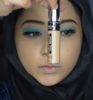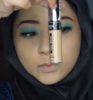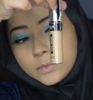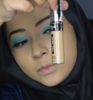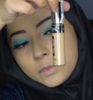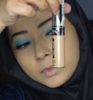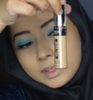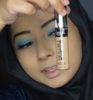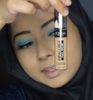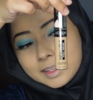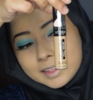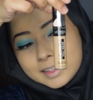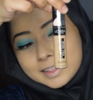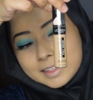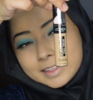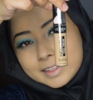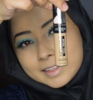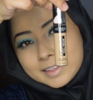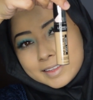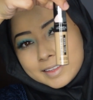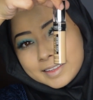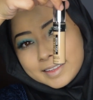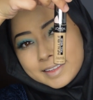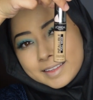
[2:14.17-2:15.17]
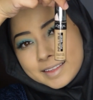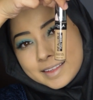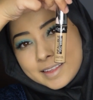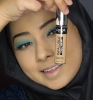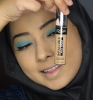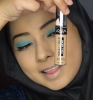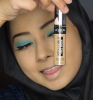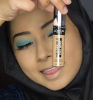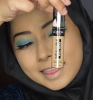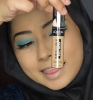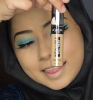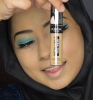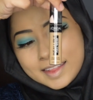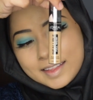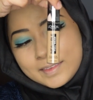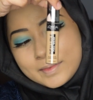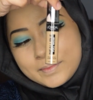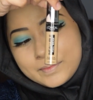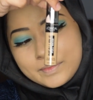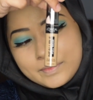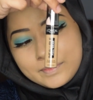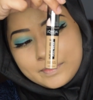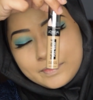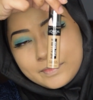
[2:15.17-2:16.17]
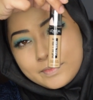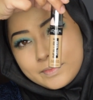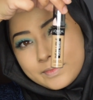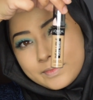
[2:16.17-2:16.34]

I'm going to use the L'Oreal Infallible Morning